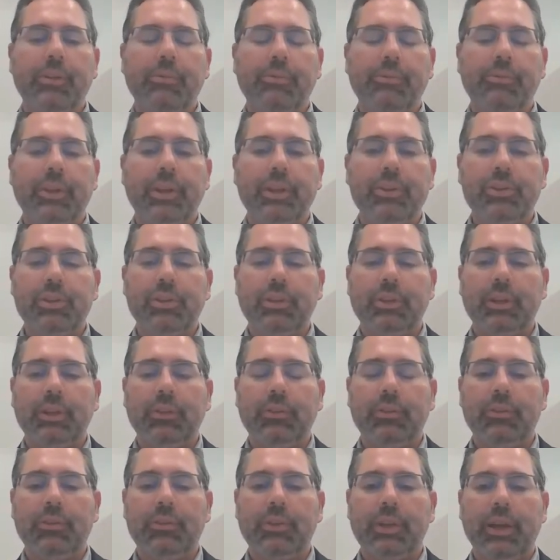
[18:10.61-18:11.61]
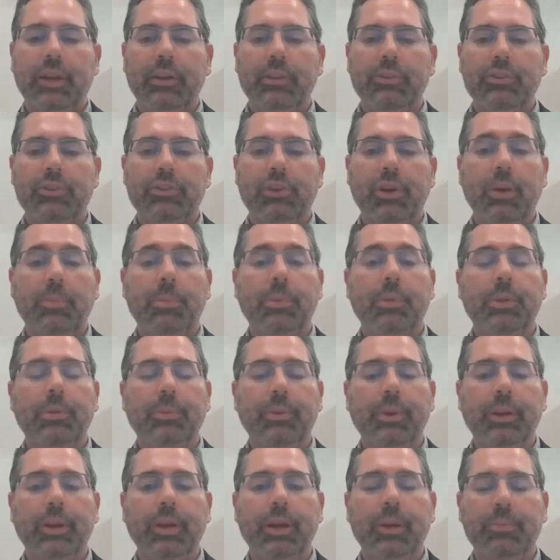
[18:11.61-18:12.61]
The inflation has kind of sharply
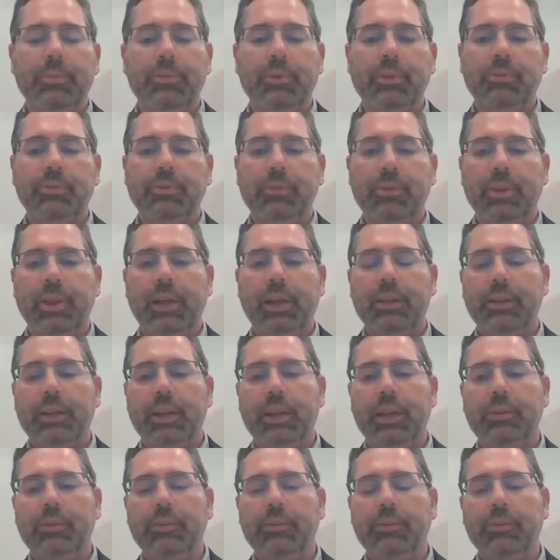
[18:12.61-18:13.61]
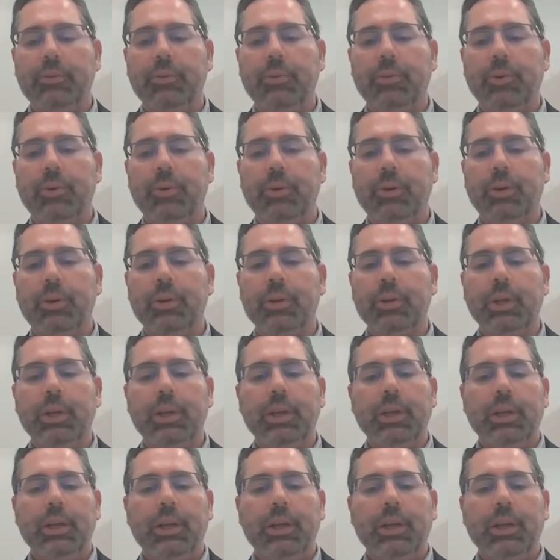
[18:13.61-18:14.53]
went up just for that end of quarter.